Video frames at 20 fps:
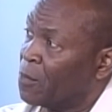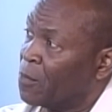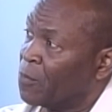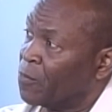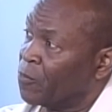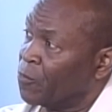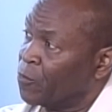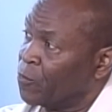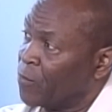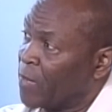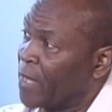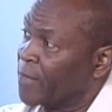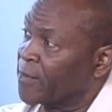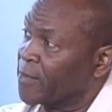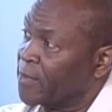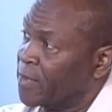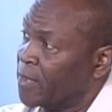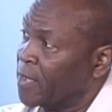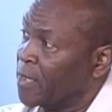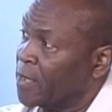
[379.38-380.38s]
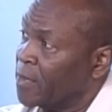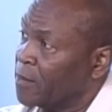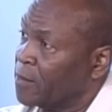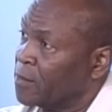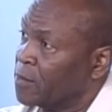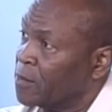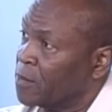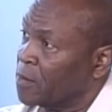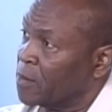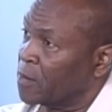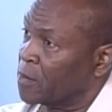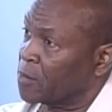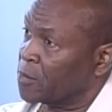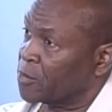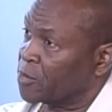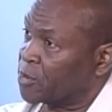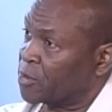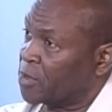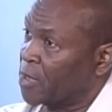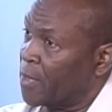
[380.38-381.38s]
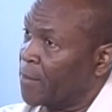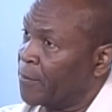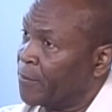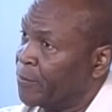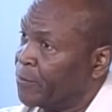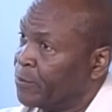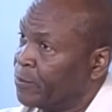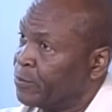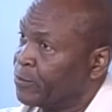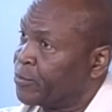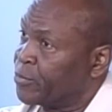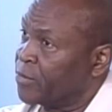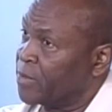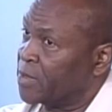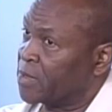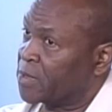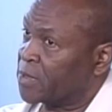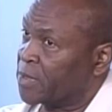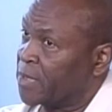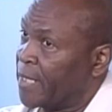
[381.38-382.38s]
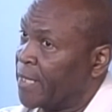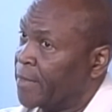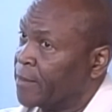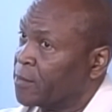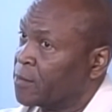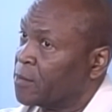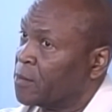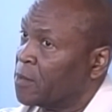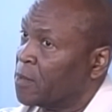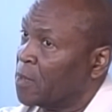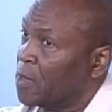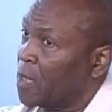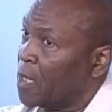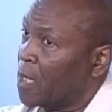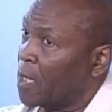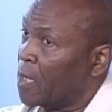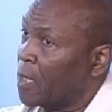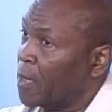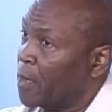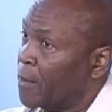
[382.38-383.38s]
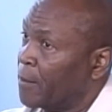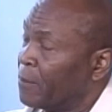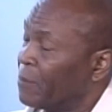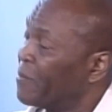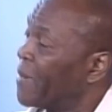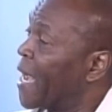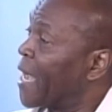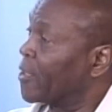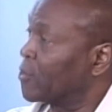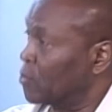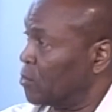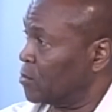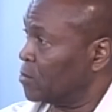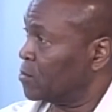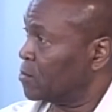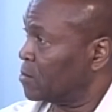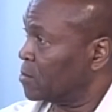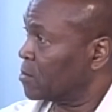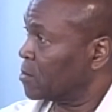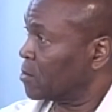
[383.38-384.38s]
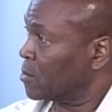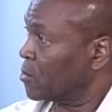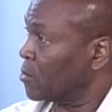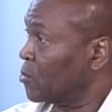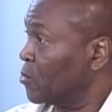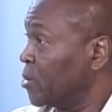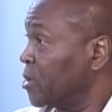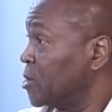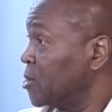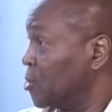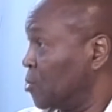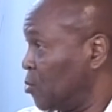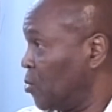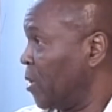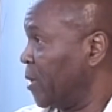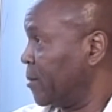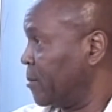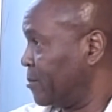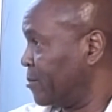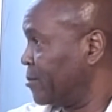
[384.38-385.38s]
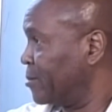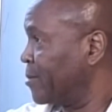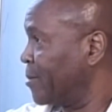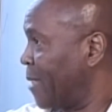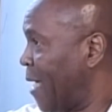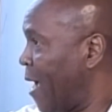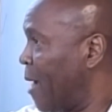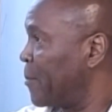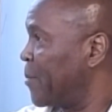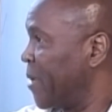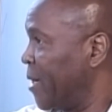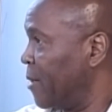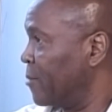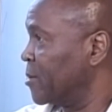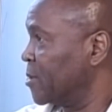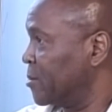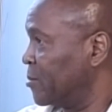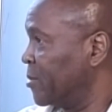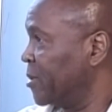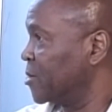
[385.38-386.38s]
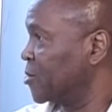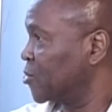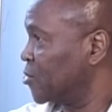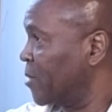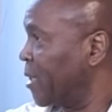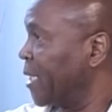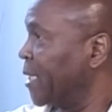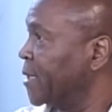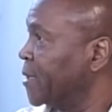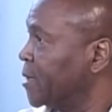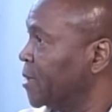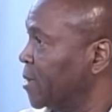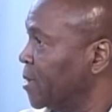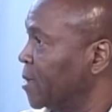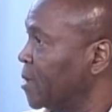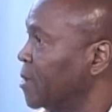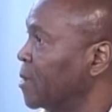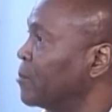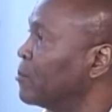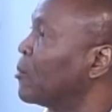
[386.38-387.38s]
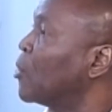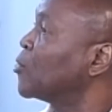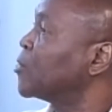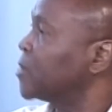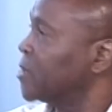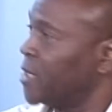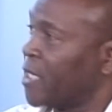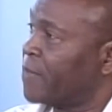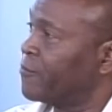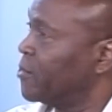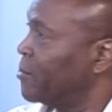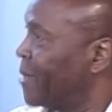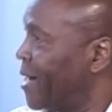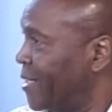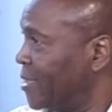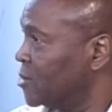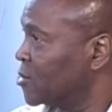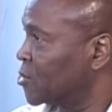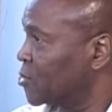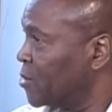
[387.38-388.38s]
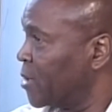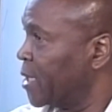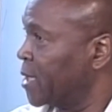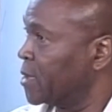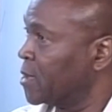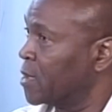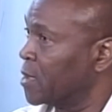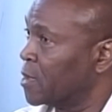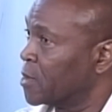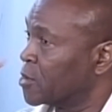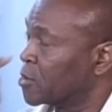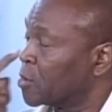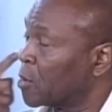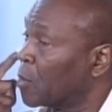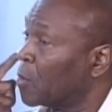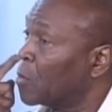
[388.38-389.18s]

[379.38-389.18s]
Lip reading: rather than some preset model, which is what our parents have been trained in, and mostly everybody's trained in. And so